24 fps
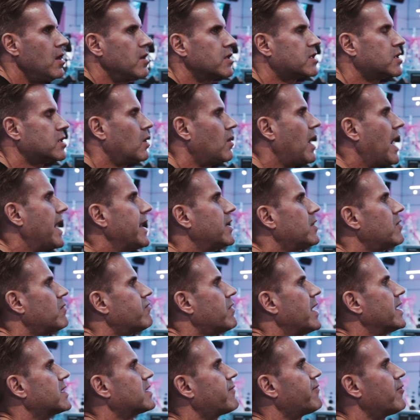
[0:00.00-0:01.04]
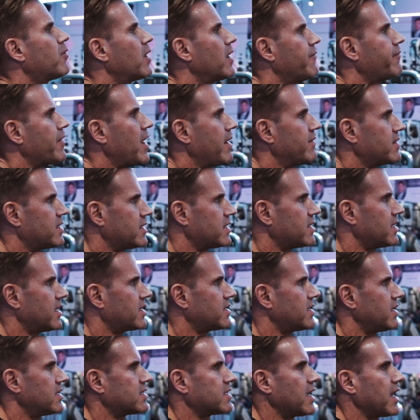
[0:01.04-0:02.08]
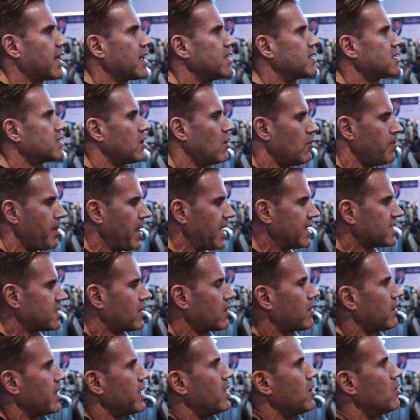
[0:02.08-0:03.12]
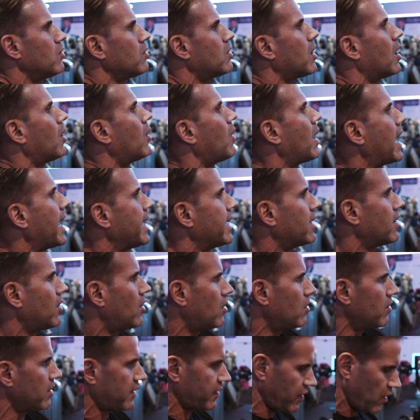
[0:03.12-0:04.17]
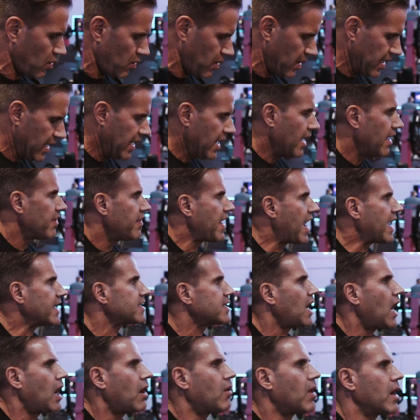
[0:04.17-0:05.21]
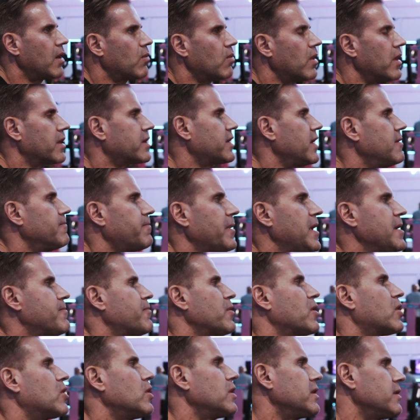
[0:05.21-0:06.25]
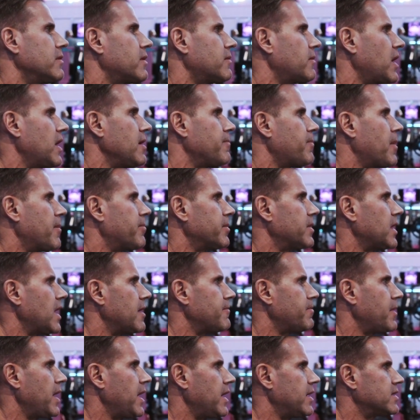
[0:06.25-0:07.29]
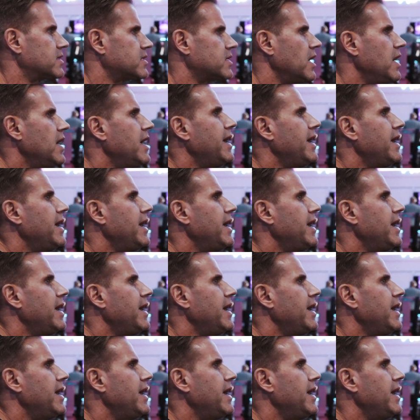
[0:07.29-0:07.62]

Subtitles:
So I rest 45 to 60 seconds. So basically you go, I go. So that's how I work. And people couldn't keep up with that pace